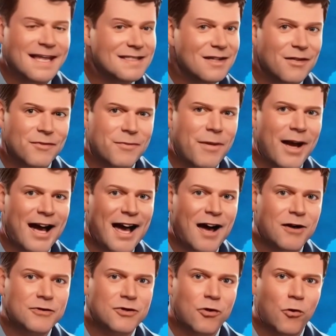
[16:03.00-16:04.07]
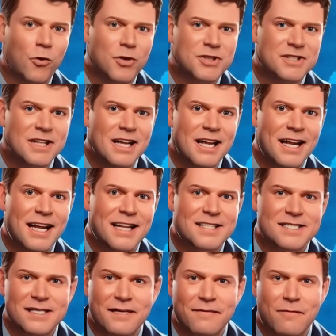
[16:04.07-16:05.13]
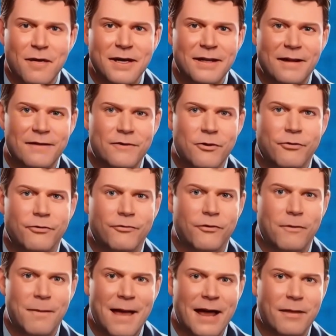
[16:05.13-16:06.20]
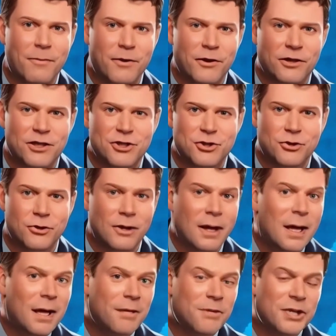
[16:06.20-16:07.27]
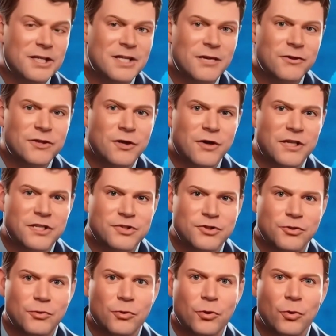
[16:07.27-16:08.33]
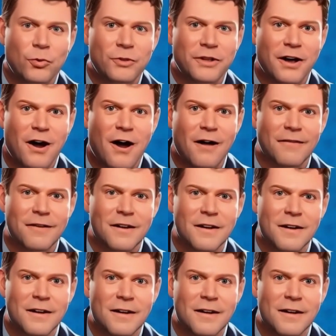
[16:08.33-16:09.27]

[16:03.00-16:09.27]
That's enough to buy a house, a horse, and still have money left over for a backup air conditioner, because Arizona doesn't do cooling off.